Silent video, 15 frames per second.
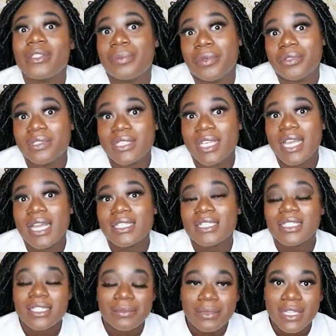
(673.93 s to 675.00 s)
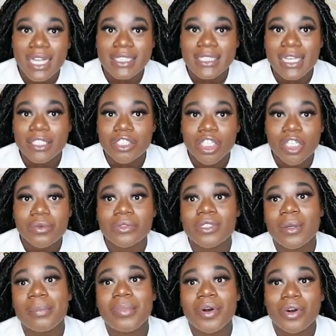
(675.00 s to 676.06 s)
supposed to get to symbolize that journey was
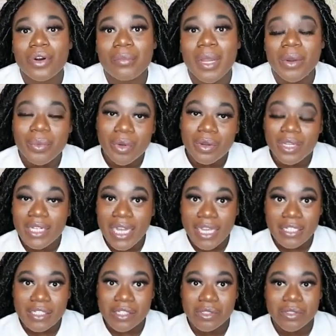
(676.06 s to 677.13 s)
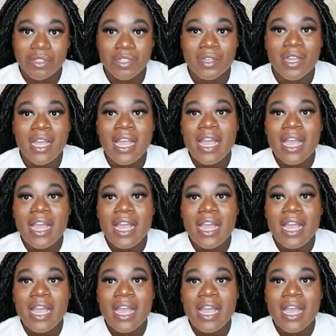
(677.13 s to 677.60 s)
a poem I wrote in high school.